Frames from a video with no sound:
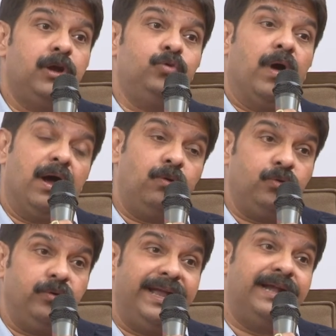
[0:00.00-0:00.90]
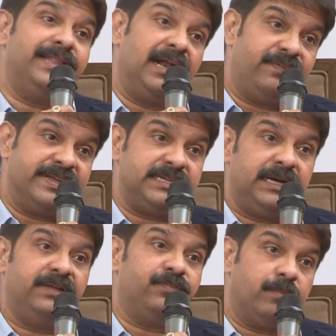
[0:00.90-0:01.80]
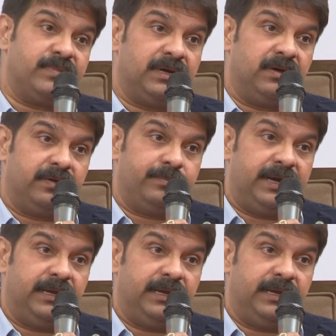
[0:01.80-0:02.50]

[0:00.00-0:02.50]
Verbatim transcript: to how to get that facility from the government.